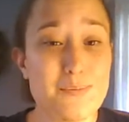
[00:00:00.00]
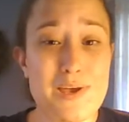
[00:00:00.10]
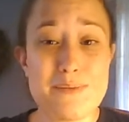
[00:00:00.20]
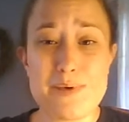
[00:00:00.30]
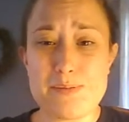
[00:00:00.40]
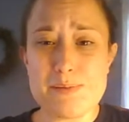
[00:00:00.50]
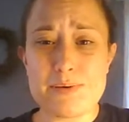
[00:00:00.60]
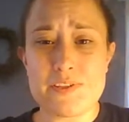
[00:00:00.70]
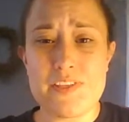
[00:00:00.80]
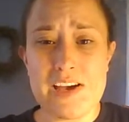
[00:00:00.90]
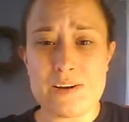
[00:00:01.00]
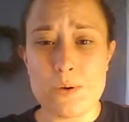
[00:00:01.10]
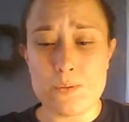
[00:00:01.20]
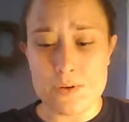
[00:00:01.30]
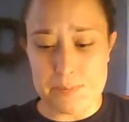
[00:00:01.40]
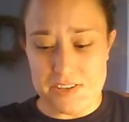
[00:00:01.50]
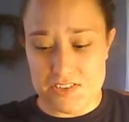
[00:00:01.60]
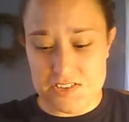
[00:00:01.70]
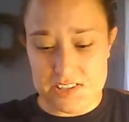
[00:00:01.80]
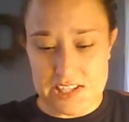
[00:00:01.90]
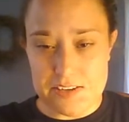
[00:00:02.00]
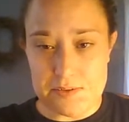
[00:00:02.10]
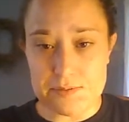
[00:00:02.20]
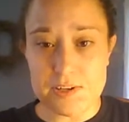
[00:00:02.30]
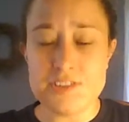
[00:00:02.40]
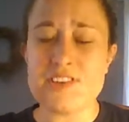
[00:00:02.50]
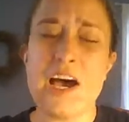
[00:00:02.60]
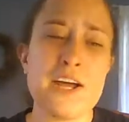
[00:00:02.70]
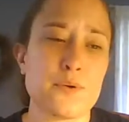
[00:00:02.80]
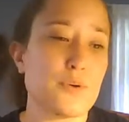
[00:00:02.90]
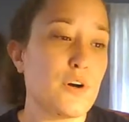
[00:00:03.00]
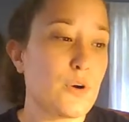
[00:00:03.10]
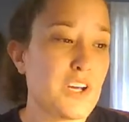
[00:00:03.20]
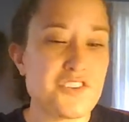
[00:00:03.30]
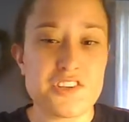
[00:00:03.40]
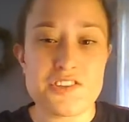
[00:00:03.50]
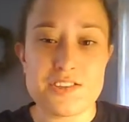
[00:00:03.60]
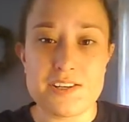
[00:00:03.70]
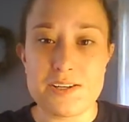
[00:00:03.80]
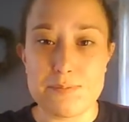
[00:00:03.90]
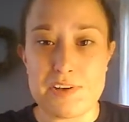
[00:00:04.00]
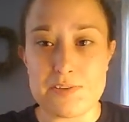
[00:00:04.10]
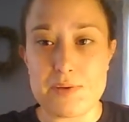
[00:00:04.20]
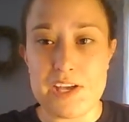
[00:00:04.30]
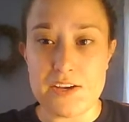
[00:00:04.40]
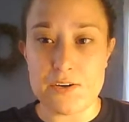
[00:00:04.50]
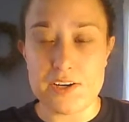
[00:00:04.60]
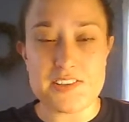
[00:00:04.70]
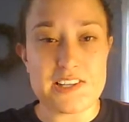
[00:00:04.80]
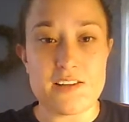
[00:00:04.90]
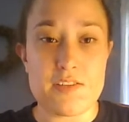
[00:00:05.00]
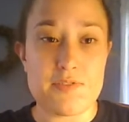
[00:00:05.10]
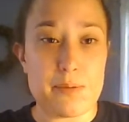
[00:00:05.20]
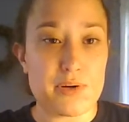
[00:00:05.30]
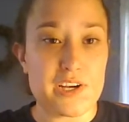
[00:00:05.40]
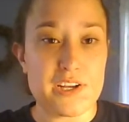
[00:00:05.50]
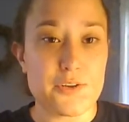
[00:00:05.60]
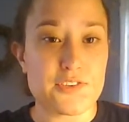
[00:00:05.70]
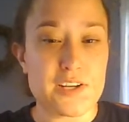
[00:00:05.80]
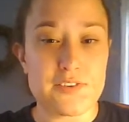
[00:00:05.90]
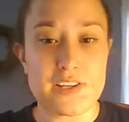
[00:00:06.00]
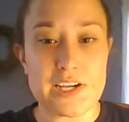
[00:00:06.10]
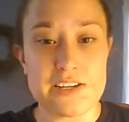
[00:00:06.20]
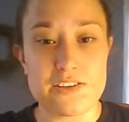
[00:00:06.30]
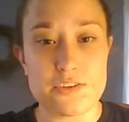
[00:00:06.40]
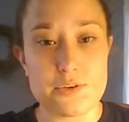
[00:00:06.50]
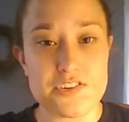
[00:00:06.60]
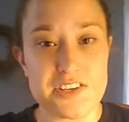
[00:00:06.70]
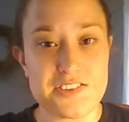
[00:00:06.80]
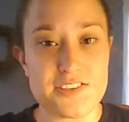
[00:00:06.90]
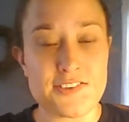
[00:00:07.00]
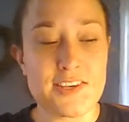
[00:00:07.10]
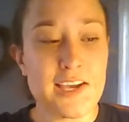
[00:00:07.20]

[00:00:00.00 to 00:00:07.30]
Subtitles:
And maybe put that over my stitching line in the front. I don't know. It makes me angry because I love the fabric I use, and I feel like I didn't do it justice.